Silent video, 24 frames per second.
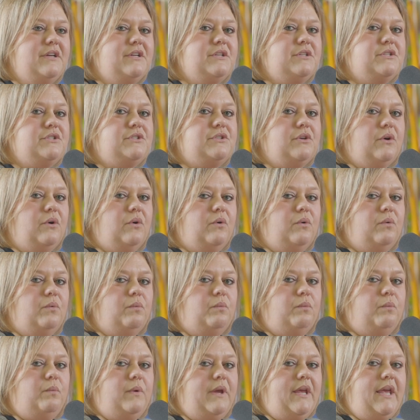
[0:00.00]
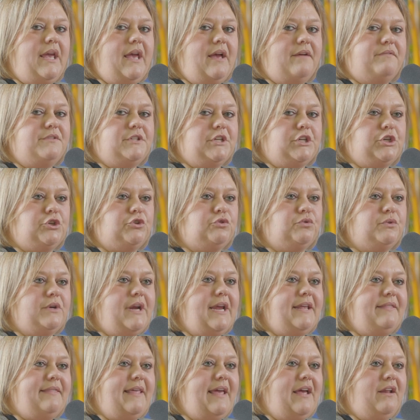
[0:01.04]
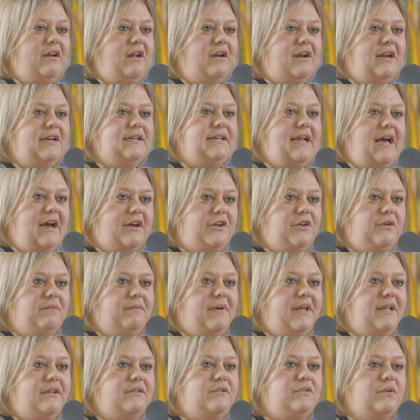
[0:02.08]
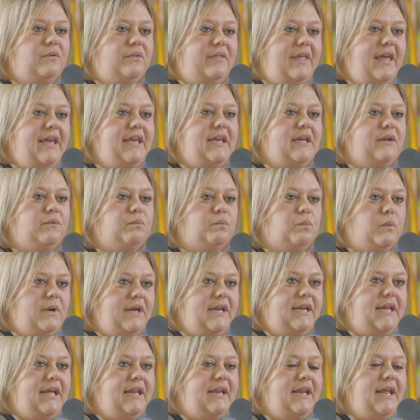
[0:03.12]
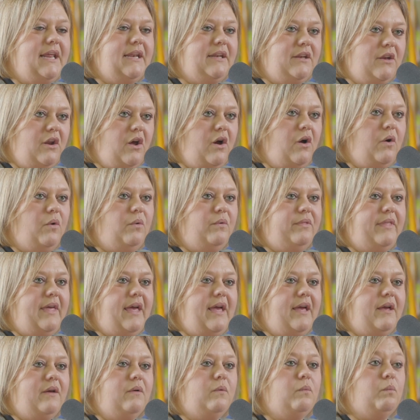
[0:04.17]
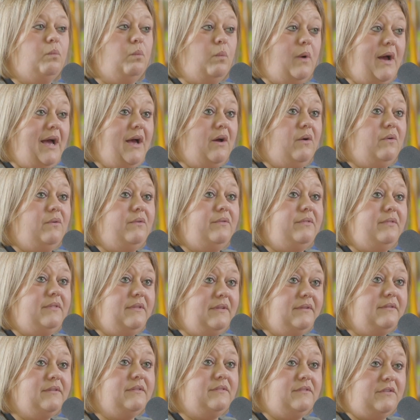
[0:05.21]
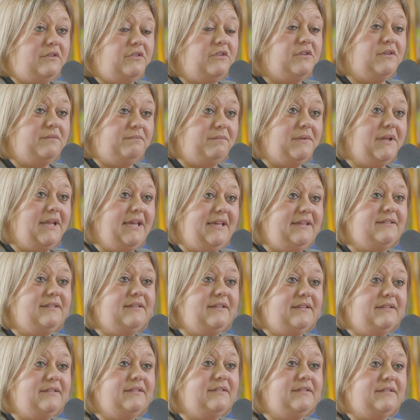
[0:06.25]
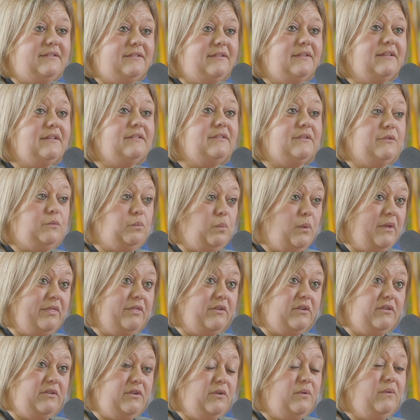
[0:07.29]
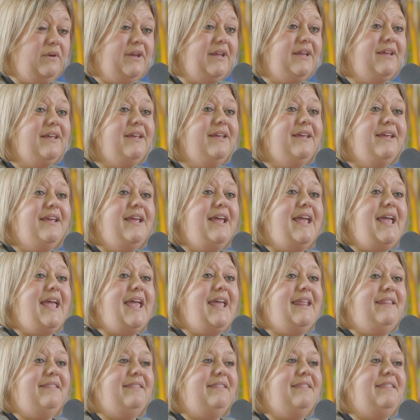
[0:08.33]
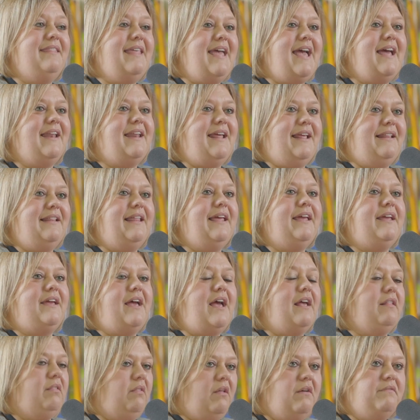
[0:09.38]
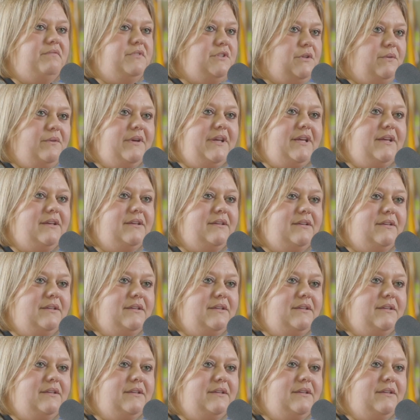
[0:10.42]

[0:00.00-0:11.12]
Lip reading: So we have to create that on a document so they can read it and know that, wow, this is a good place. This is what they're doing. And that I love doing.